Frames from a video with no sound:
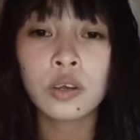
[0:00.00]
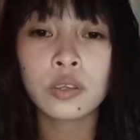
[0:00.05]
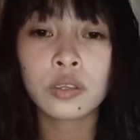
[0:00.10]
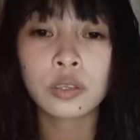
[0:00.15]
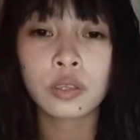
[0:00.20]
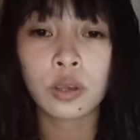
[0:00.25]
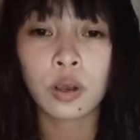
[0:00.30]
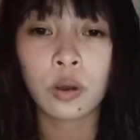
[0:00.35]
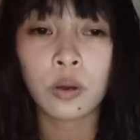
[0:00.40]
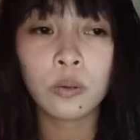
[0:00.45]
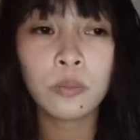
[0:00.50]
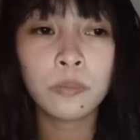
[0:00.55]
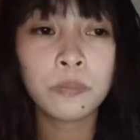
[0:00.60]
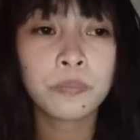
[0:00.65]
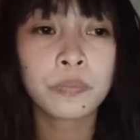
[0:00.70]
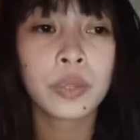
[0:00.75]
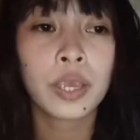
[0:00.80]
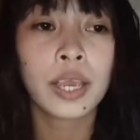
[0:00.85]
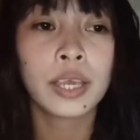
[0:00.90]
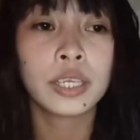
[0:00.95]
So,
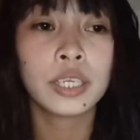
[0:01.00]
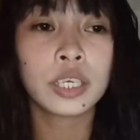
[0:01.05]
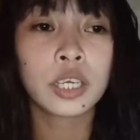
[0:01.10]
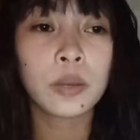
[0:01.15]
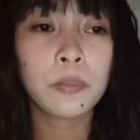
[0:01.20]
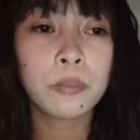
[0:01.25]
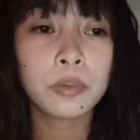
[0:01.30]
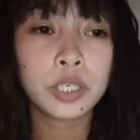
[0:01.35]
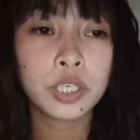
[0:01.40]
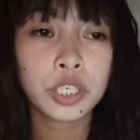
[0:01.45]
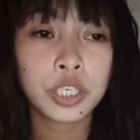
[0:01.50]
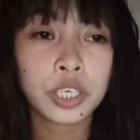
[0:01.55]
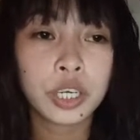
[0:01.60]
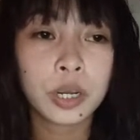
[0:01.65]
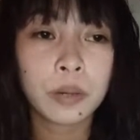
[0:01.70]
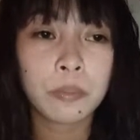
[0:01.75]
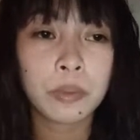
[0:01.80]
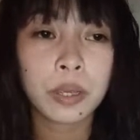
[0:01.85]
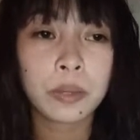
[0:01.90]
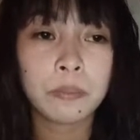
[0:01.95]
the
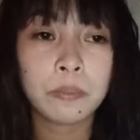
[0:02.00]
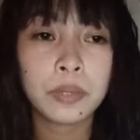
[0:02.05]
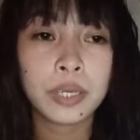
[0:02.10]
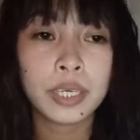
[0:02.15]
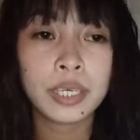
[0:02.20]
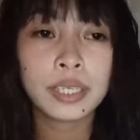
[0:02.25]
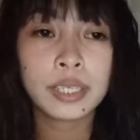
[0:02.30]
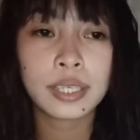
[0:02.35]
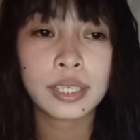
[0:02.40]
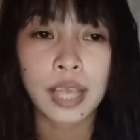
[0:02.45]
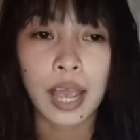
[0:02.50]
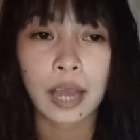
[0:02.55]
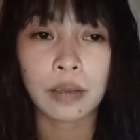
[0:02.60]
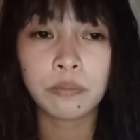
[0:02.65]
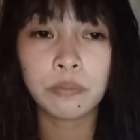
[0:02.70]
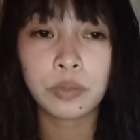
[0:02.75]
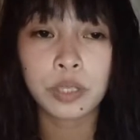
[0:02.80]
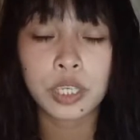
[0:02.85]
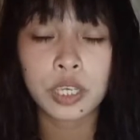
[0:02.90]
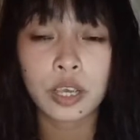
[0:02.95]
commissioner may be
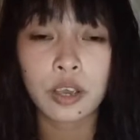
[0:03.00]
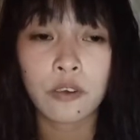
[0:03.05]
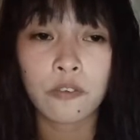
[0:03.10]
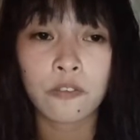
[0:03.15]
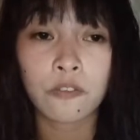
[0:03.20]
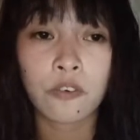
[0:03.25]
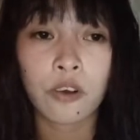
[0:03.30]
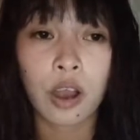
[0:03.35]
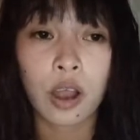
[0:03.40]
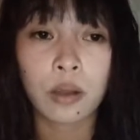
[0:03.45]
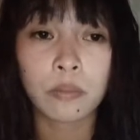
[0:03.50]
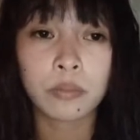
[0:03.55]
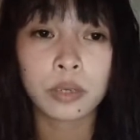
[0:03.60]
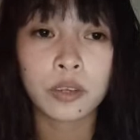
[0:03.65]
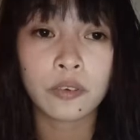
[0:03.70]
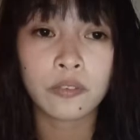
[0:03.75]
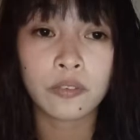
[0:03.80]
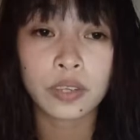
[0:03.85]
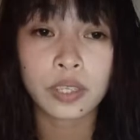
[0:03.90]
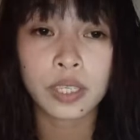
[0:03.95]
exempt from
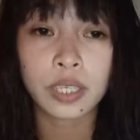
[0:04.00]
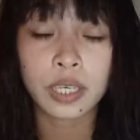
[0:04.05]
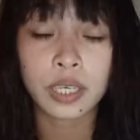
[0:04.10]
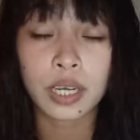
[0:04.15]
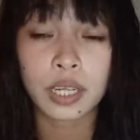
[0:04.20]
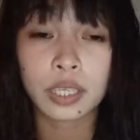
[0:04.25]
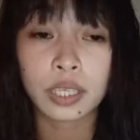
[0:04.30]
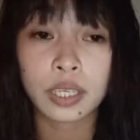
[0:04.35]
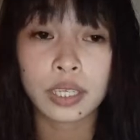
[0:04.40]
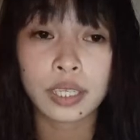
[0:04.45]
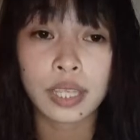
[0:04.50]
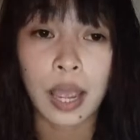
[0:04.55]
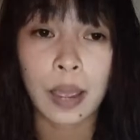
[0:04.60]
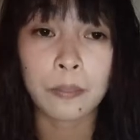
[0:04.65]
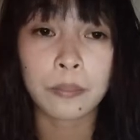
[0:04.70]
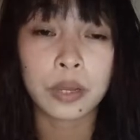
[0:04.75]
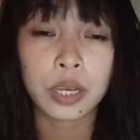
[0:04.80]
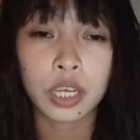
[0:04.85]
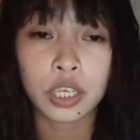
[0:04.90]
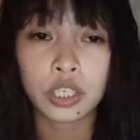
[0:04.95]
the physical
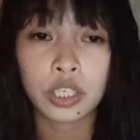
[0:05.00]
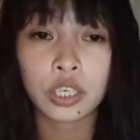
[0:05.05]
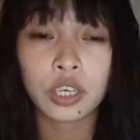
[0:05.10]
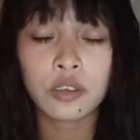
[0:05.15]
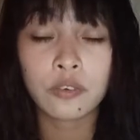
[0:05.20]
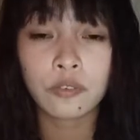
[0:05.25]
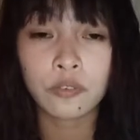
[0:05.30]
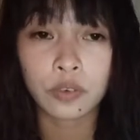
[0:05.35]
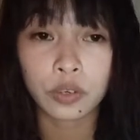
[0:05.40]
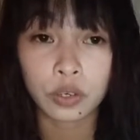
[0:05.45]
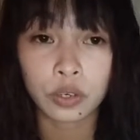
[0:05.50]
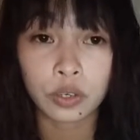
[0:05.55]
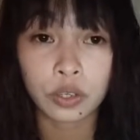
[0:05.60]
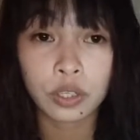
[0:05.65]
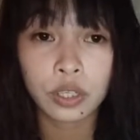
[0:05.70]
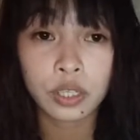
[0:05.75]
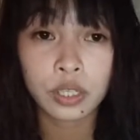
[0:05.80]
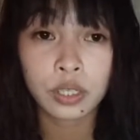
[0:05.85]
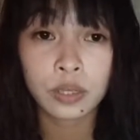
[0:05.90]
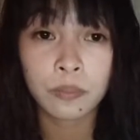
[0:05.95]
examination of
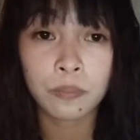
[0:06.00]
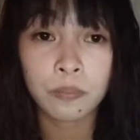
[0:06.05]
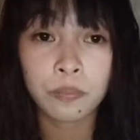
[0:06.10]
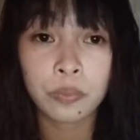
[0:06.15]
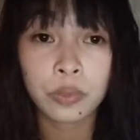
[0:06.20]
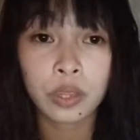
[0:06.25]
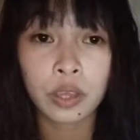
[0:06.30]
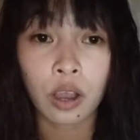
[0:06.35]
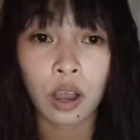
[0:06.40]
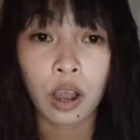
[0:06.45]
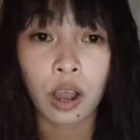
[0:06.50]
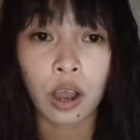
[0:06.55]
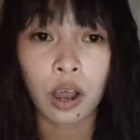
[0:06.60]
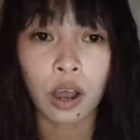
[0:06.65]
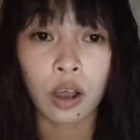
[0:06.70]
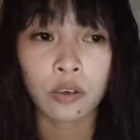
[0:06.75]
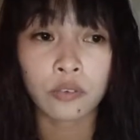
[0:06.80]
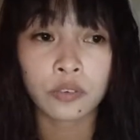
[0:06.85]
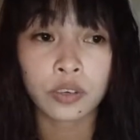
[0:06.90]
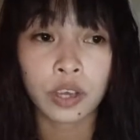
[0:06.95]
goods
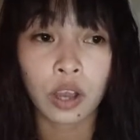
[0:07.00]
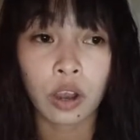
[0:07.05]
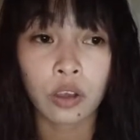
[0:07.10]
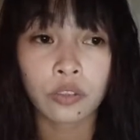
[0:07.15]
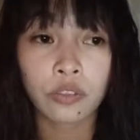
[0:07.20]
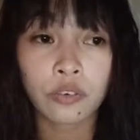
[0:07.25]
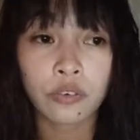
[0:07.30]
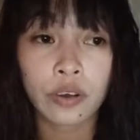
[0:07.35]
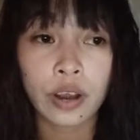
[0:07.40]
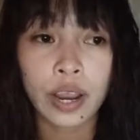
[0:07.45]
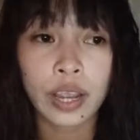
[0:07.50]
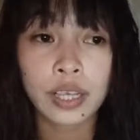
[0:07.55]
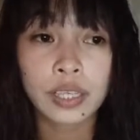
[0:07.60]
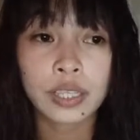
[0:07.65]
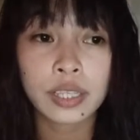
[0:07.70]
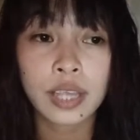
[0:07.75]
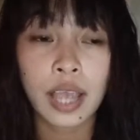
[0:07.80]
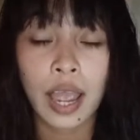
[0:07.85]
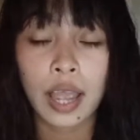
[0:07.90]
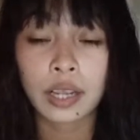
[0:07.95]
of the
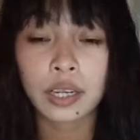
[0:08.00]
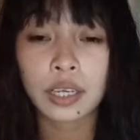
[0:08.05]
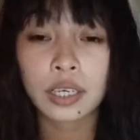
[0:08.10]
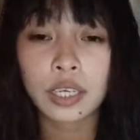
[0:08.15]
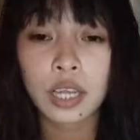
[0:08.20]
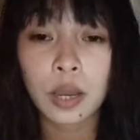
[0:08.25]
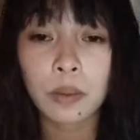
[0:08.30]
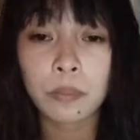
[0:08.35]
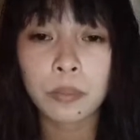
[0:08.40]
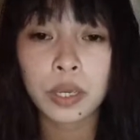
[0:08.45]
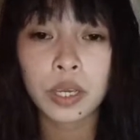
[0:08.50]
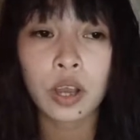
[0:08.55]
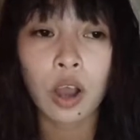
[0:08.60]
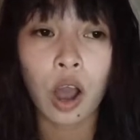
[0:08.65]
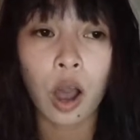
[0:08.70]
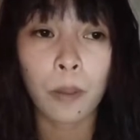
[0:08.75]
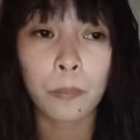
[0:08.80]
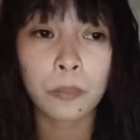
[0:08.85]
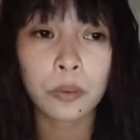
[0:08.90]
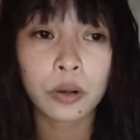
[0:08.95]
authorized economic
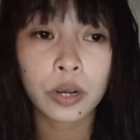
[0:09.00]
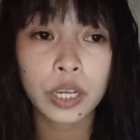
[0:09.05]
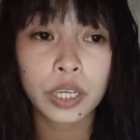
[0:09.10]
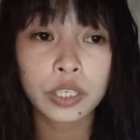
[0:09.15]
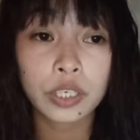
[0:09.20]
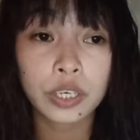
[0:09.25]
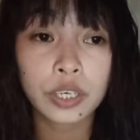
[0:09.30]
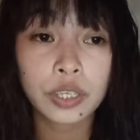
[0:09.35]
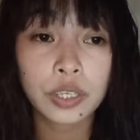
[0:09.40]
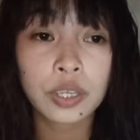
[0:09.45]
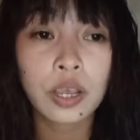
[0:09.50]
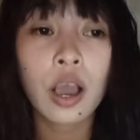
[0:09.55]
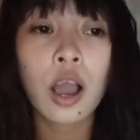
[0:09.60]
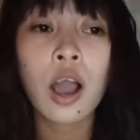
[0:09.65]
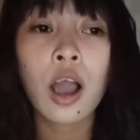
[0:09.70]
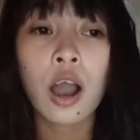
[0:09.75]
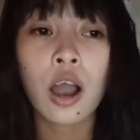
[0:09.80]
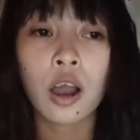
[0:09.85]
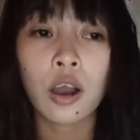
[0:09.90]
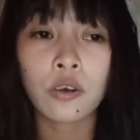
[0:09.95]
operators
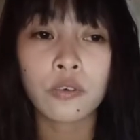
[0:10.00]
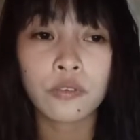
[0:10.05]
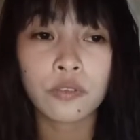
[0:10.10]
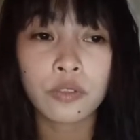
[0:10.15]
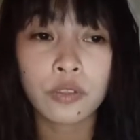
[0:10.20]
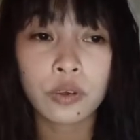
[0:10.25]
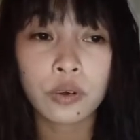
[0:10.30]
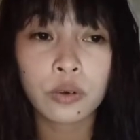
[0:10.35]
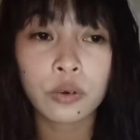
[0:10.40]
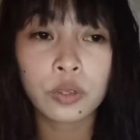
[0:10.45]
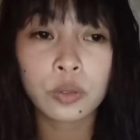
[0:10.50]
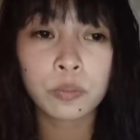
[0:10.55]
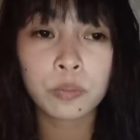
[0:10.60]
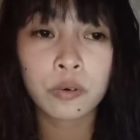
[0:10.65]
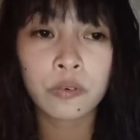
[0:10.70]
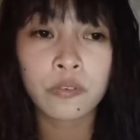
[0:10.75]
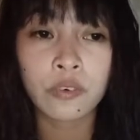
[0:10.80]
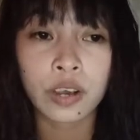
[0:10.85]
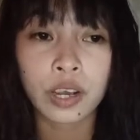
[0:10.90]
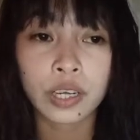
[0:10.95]
of those
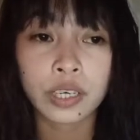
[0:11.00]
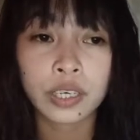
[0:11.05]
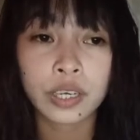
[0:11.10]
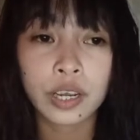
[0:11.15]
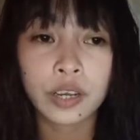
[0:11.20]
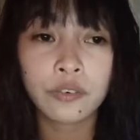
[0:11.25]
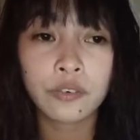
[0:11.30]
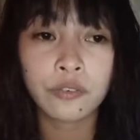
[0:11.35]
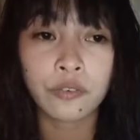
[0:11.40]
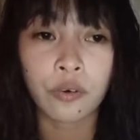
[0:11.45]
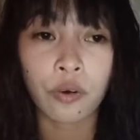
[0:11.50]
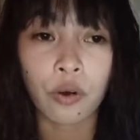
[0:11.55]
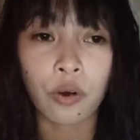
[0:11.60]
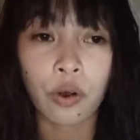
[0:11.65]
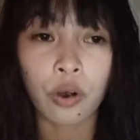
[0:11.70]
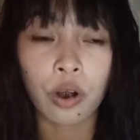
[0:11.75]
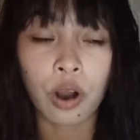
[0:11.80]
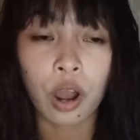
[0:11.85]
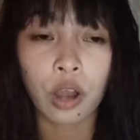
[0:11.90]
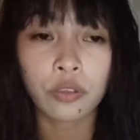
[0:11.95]
provided
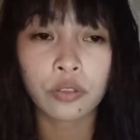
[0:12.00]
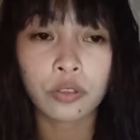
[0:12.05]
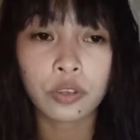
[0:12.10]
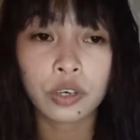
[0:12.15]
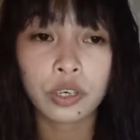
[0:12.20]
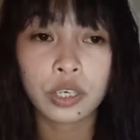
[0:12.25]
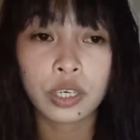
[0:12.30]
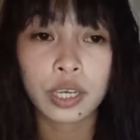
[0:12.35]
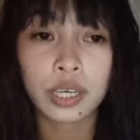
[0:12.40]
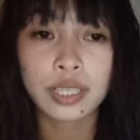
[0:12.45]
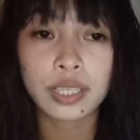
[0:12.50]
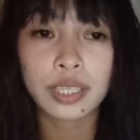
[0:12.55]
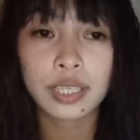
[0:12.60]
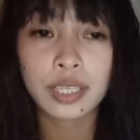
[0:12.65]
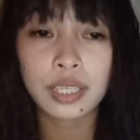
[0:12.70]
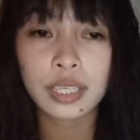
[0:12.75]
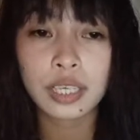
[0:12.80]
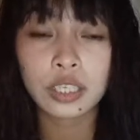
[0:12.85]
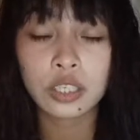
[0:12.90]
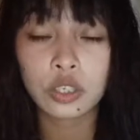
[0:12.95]
for under the
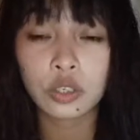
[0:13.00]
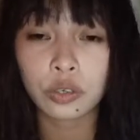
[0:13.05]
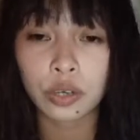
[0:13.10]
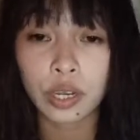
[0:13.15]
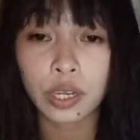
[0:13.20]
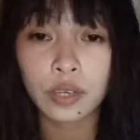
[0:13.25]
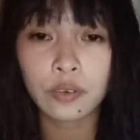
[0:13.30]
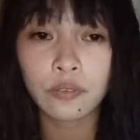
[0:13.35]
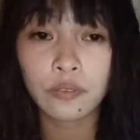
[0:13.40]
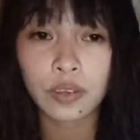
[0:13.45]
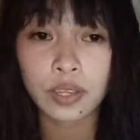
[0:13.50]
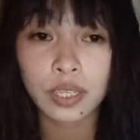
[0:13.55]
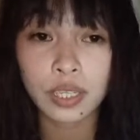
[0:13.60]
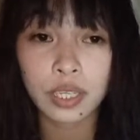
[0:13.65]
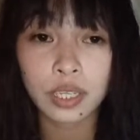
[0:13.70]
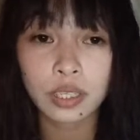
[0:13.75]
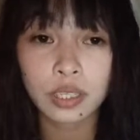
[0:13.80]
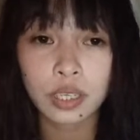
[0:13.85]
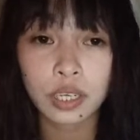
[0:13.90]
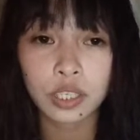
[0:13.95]
existing trade
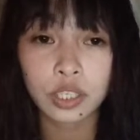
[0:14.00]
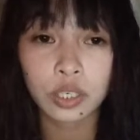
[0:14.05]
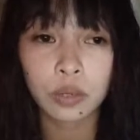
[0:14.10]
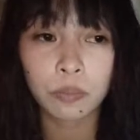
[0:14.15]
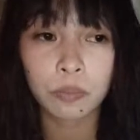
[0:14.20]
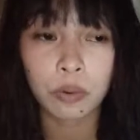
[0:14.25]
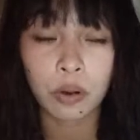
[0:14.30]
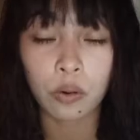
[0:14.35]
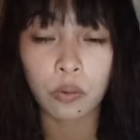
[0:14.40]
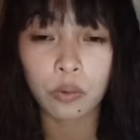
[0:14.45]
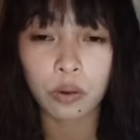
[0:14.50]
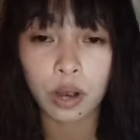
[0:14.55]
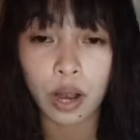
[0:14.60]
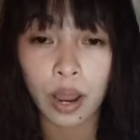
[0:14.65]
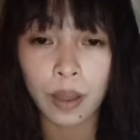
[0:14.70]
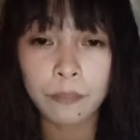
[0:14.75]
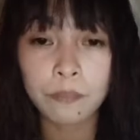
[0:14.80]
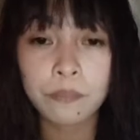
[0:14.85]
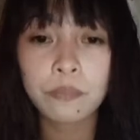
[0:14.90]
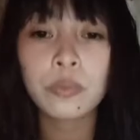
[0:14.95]
facilitation
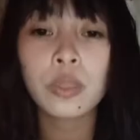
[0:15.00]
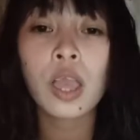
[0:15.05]
program